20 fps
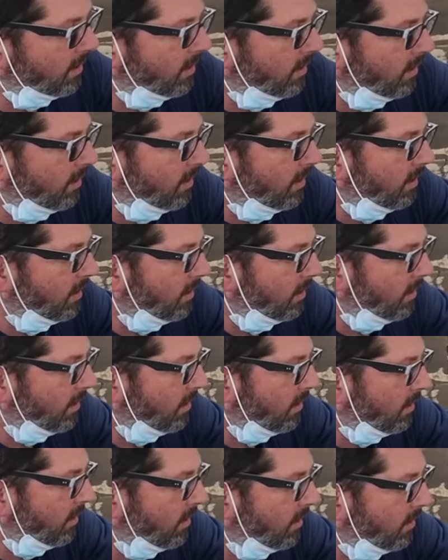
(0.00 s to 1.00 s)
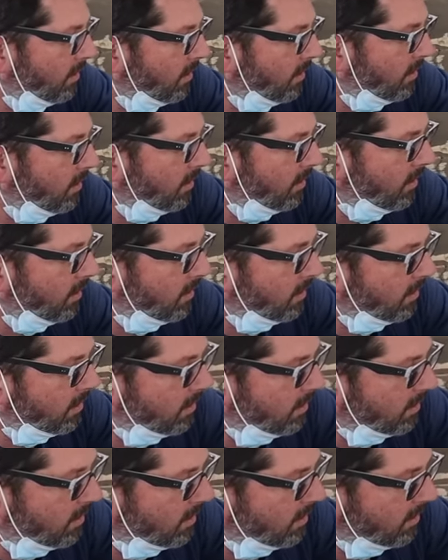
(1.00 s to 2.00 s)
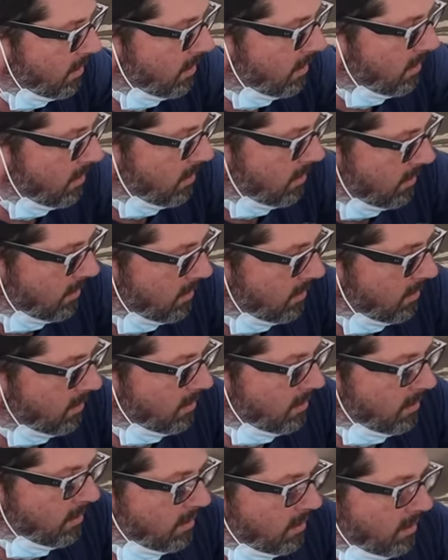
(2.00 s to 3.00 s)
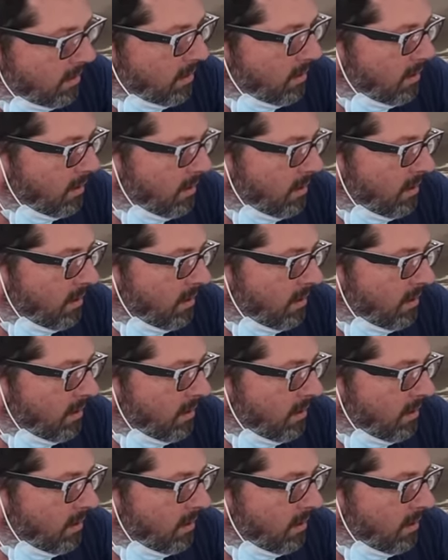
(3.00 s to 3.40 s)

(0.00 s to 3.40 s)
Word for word: Hey, what's what? Uh, what are you thinking?